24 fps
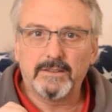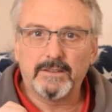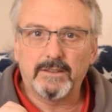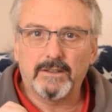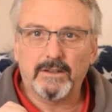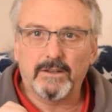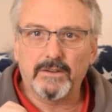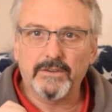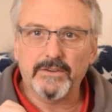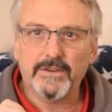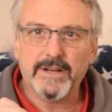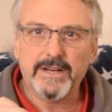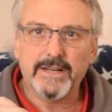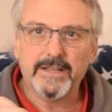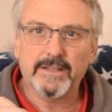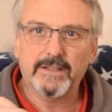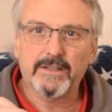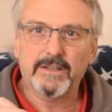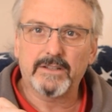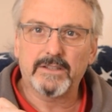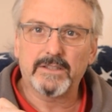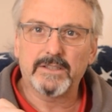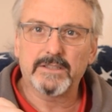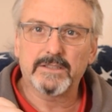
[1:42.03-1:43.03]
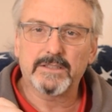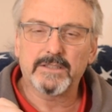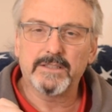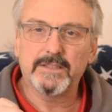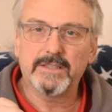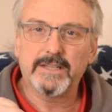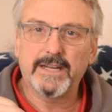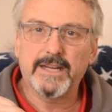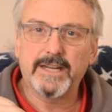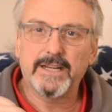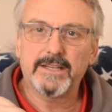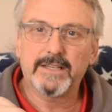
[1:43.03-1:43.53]
all night long,
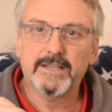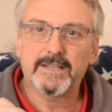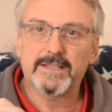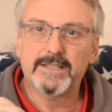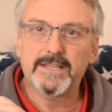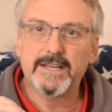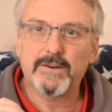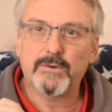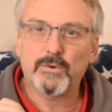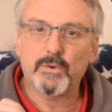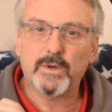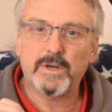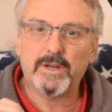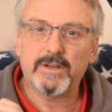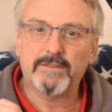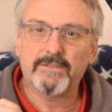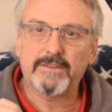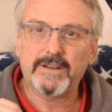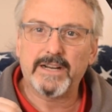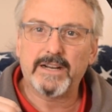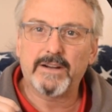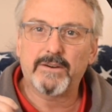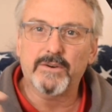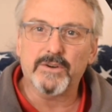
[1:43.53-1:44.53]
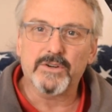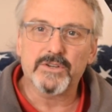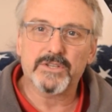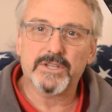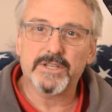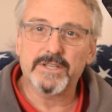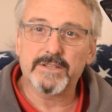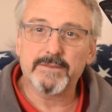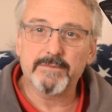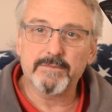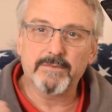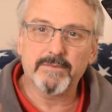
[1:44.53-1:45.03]
8 to 12 hours
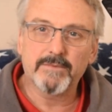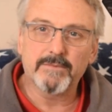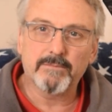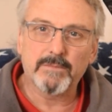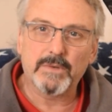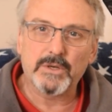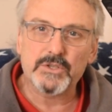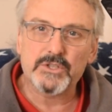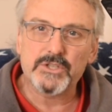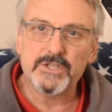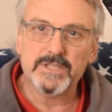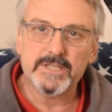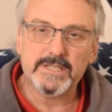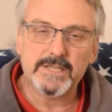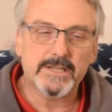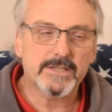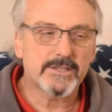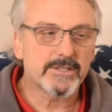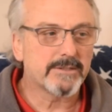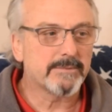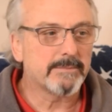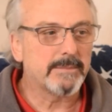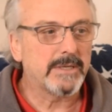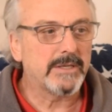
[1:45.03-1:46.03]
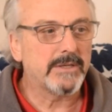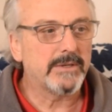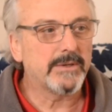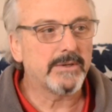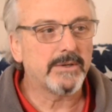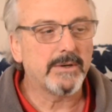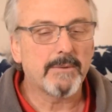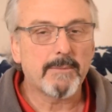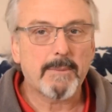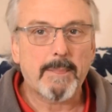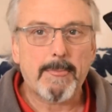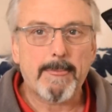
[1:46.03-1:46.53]
in motion sensor mode,
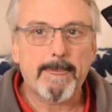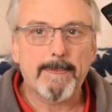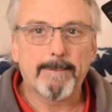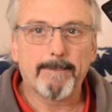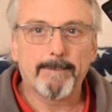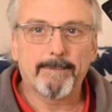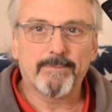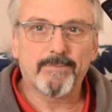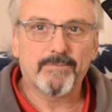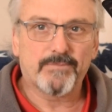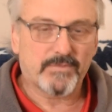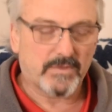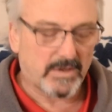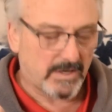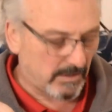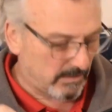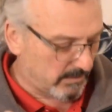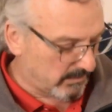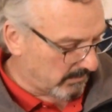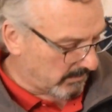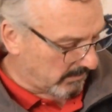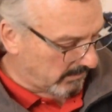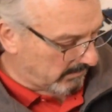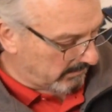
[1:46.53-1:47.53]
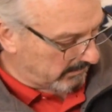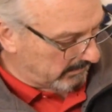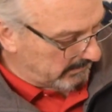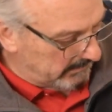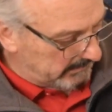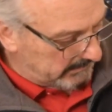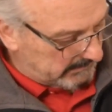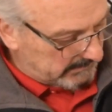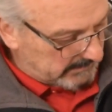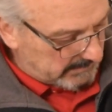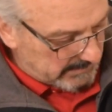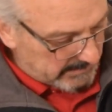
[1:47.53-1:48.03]
or
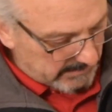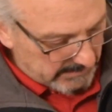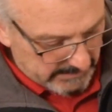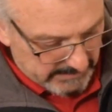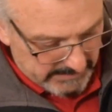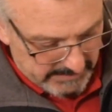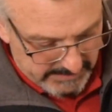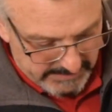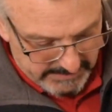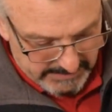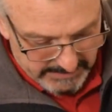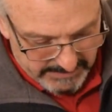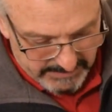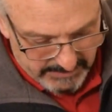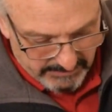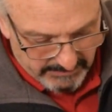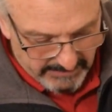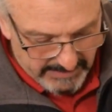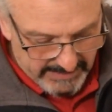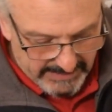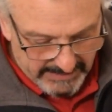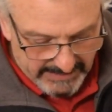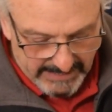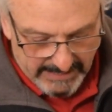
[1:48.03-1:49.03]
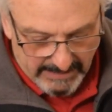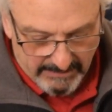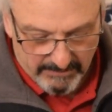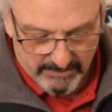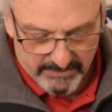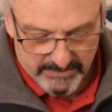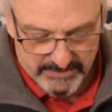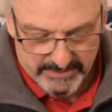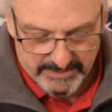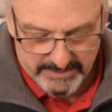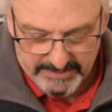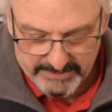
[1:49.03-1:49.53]
6 or 8
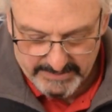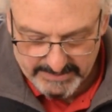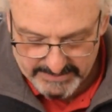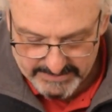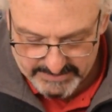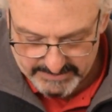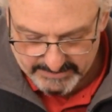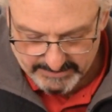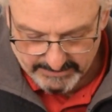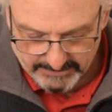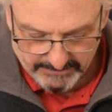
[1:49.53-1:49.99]
hours in dusk to